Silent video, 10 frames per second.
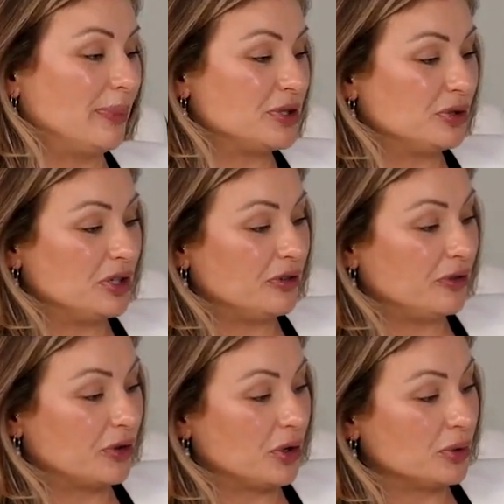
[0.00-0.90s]
opportunity
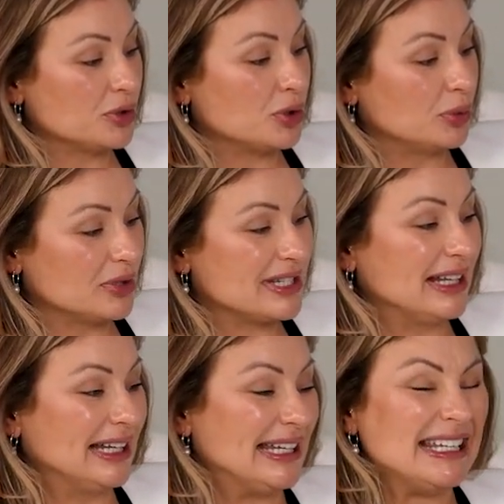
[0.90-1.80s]
for those who would
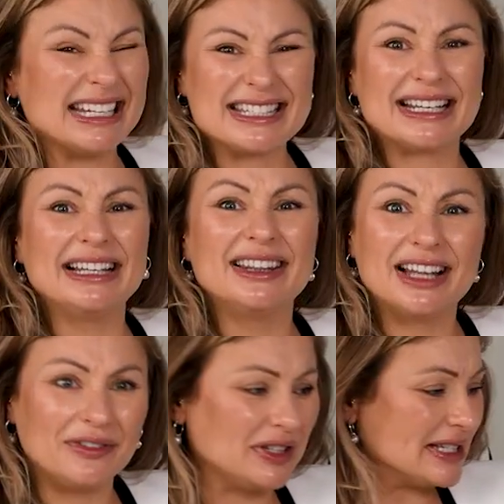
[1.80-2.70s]
say like, yes, I
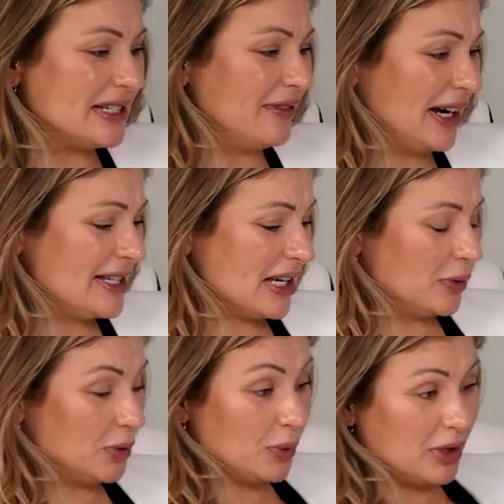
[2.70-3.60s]
love this device,
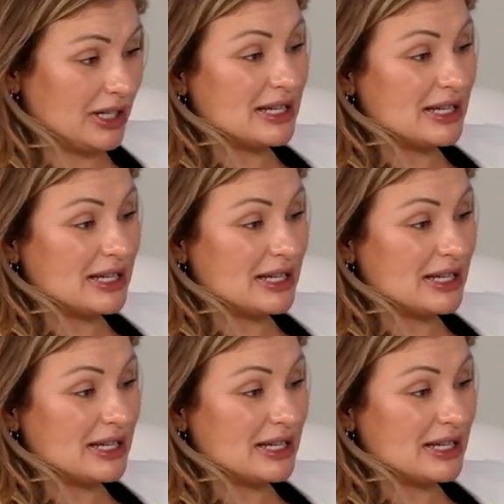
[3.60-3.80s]
I would want